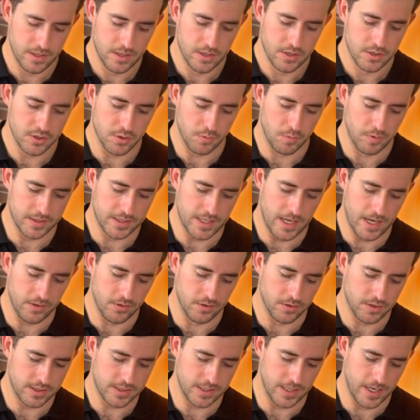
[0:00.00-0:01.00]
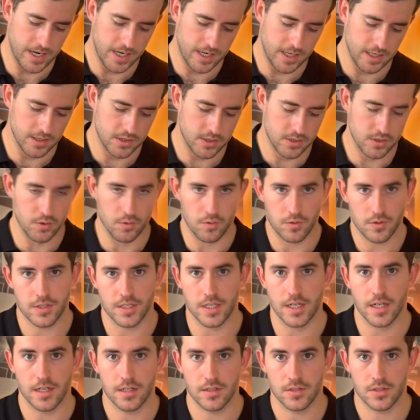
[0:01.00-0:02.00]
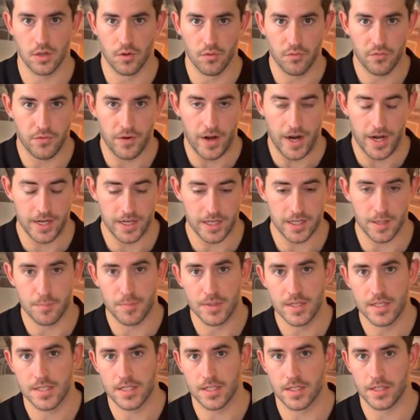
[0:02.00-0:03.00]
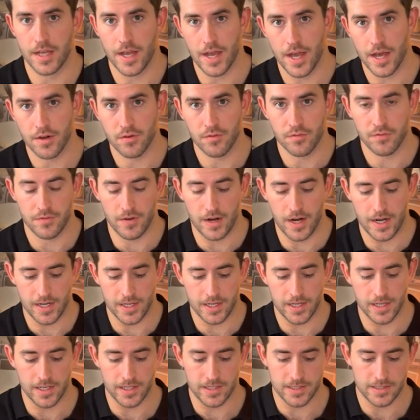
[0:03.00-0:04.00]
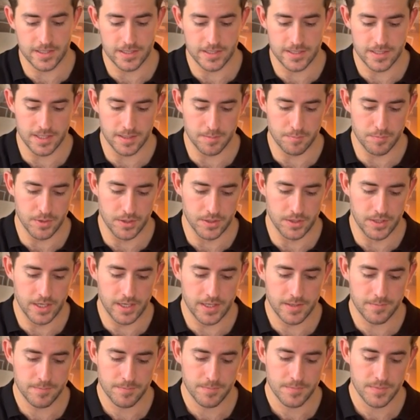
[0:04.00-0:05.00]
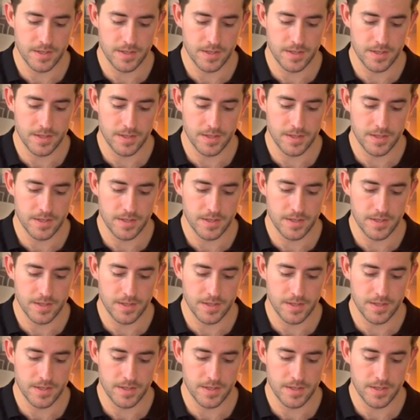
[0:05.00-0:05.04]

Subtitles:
So what that looks like is sourcing, so finding a piece of land or finding an existing building.